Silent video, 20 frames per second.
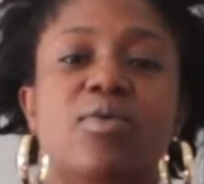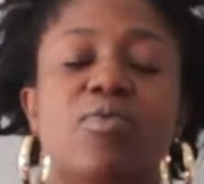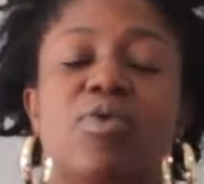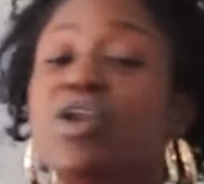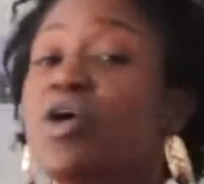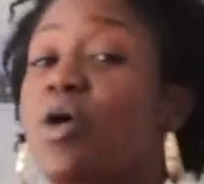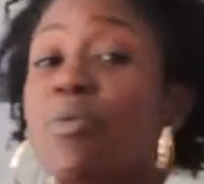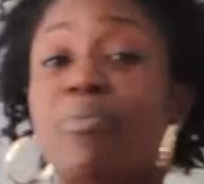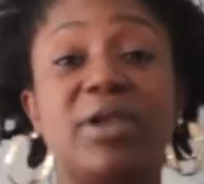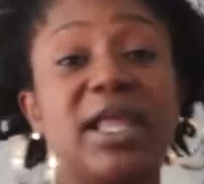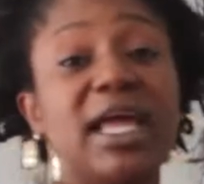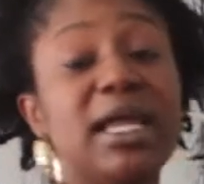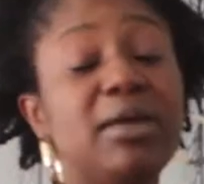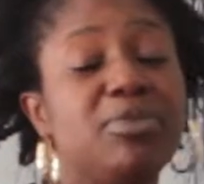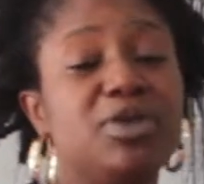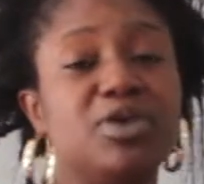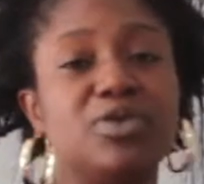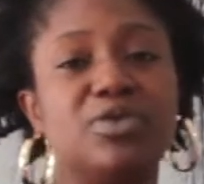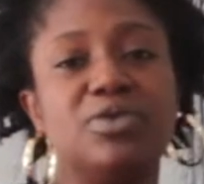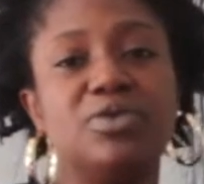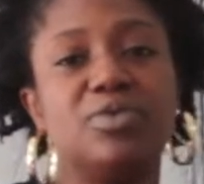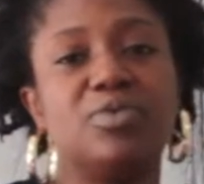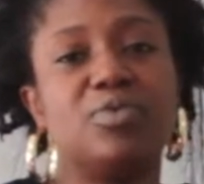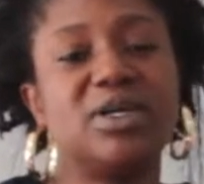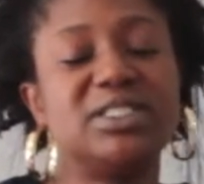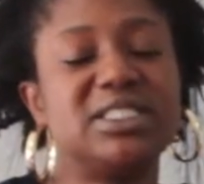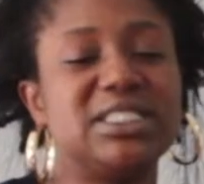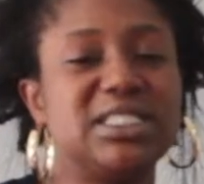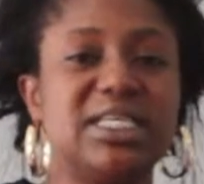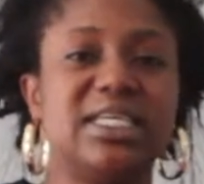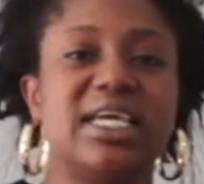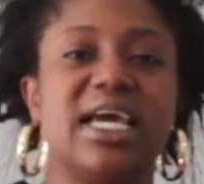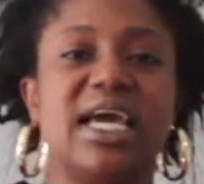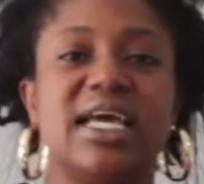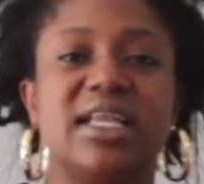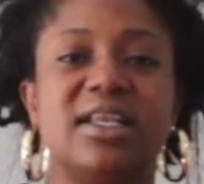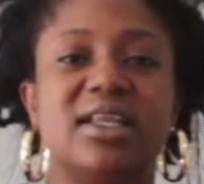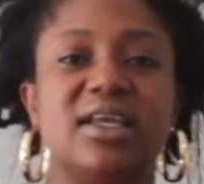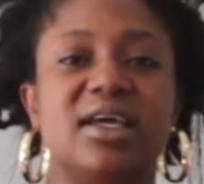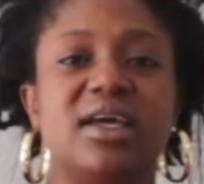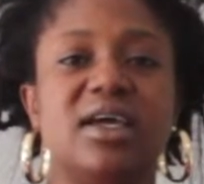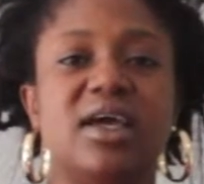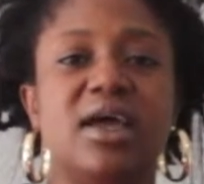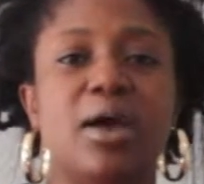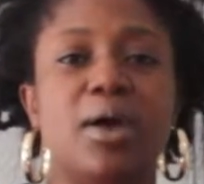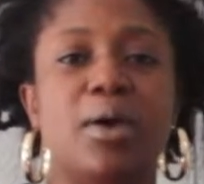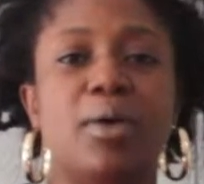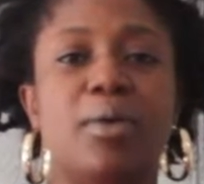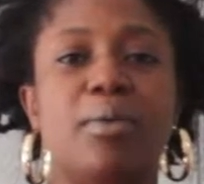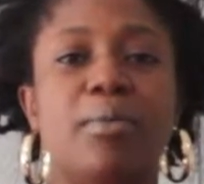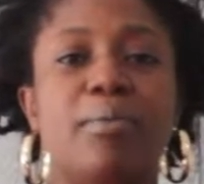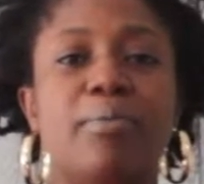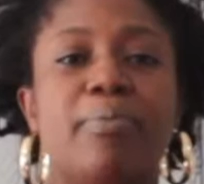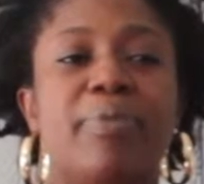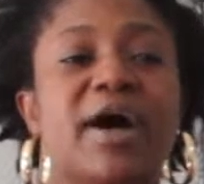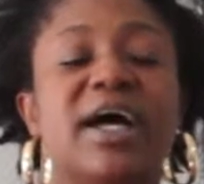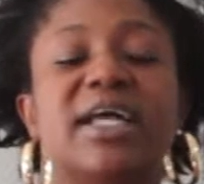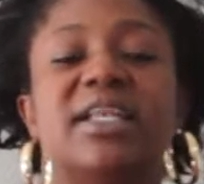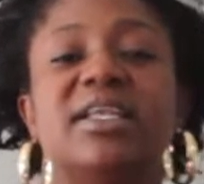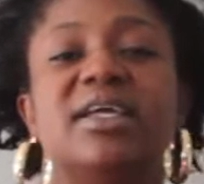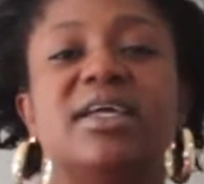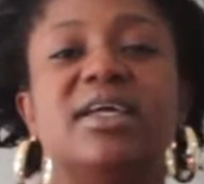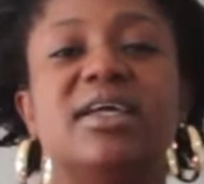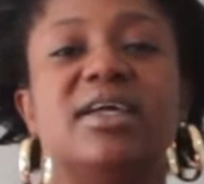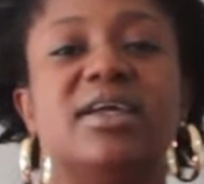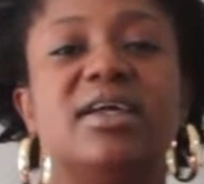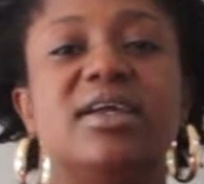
We don't blame you, once again, but